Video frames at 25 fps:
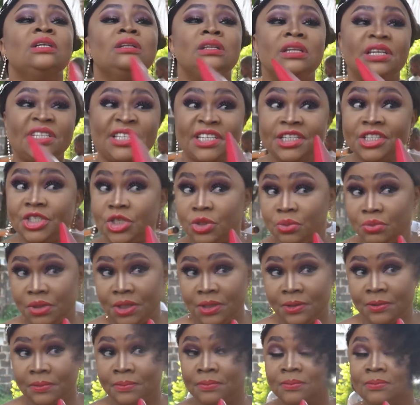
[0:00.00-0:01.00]
Listen to
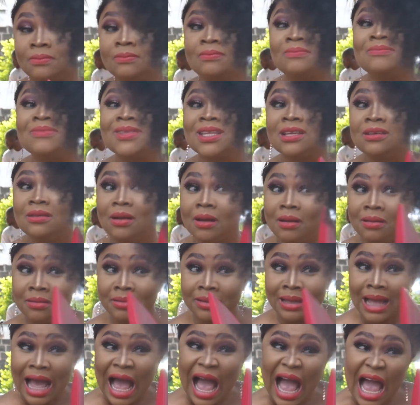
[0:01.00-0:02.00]
me.
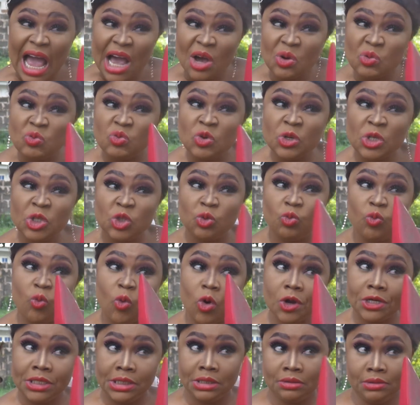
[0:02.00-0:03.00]
I won't
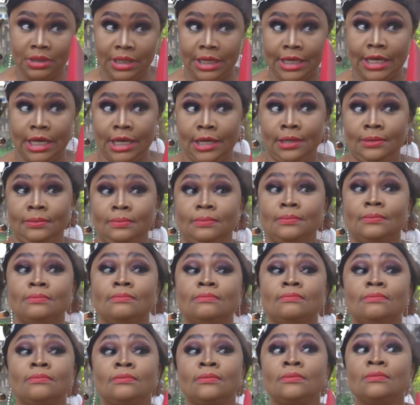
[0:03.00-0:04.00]
warn you again.
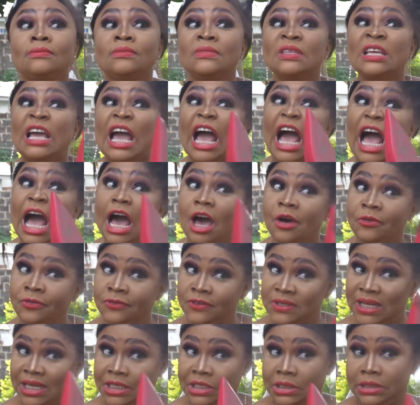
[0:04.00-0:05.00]

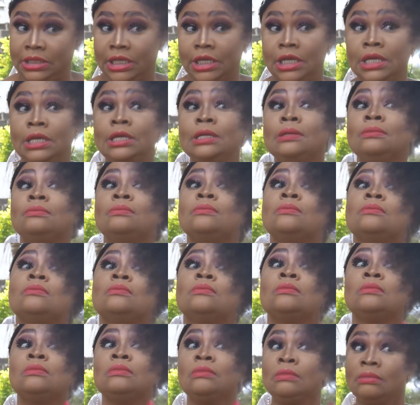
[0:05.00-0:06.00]
After today,
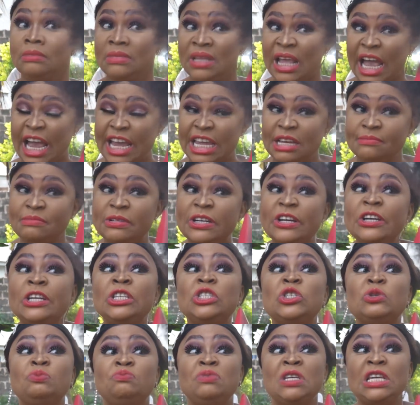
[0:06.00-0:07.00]
I am
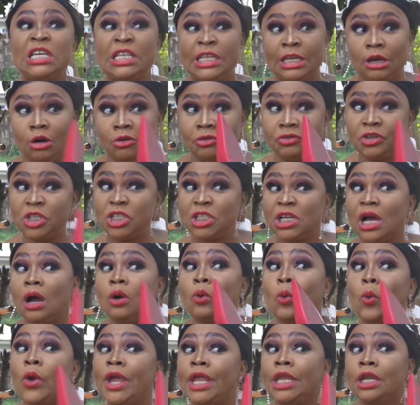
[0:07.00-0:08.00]
going to be the official
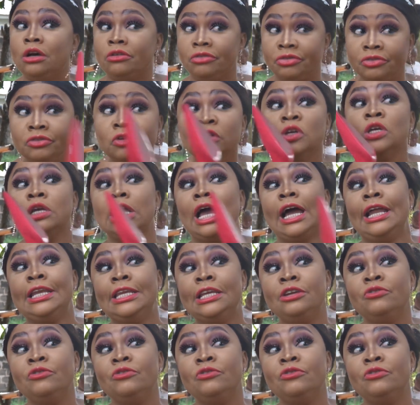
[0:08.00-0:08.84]
queen of an